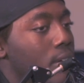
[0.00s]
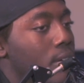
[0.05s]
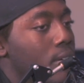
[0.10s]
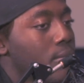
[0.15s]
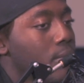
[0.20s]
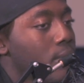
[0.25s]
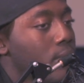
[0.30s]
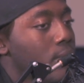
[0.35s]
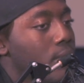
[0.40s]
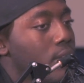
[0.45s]

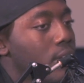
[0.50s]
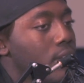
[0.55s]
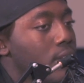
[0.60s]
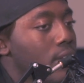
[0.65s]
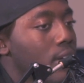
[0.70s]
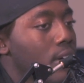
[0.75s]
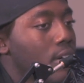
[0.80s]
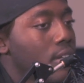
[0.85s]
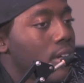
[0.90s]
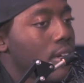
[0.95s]
when you get
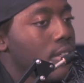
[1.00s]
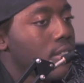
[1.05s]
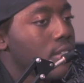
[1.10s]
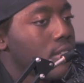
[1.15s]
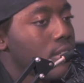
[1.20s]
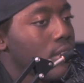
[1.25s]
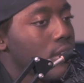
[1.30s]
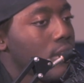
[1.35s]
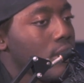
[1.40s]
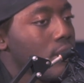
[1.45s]
there, like the
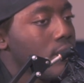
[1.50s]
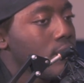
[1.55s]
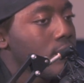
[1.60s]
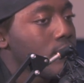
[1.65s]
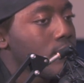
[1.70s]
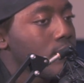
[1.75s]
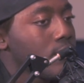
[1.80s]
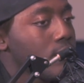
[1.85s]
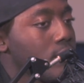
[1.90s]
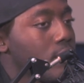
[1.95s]
city,
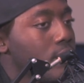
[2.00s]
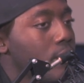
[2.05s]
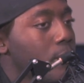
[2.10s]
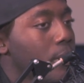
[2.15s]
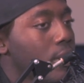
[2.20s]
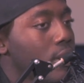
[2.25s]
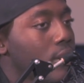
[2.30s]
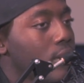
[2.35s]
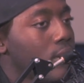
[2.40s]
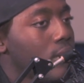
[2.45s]

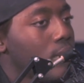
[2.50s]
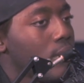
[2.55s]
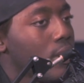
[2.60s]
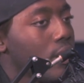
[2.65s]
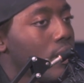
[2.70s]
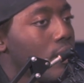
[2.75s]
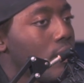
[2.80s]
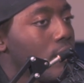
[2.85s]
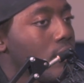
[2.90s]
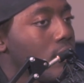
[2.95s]
depending on
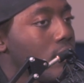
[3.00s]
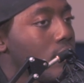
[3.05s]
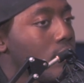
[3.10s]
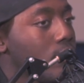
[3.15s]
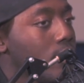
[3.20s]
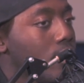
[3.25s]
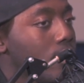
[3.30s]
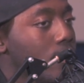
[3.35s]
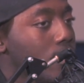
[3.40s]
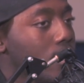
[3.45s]
what area you
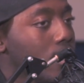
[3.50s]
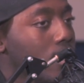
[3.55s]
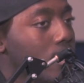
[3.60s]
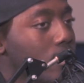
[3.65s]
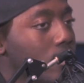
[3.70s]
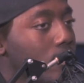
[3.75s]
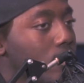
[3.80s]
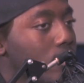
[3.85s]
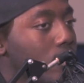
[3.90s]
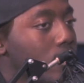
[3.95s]
living
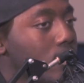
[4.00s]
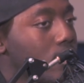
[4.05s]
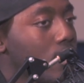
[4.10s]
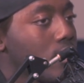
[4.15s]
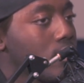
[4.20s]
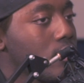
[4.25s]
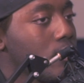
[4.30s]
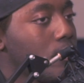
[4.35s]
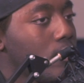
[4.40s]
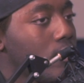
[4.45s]
in, you know, it
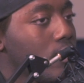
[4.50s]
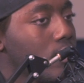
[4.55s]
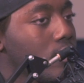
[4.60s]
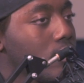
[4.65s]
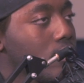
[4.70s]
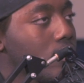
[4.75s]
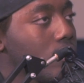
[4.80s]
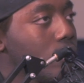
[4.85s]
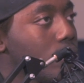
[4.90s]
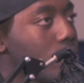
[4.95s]
starts to
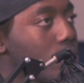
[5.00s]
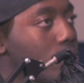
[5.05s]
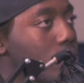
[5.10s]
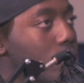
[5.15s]
poison you.